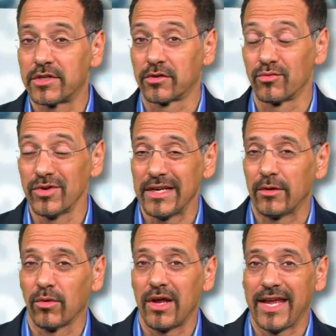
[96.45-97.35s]
to
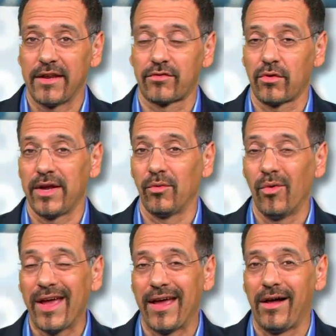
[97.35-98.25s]
really run Android
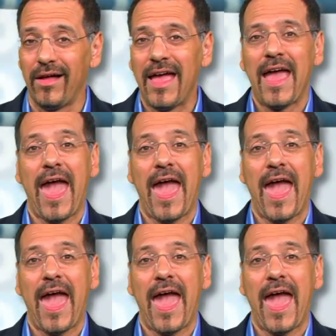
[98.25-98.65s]
well,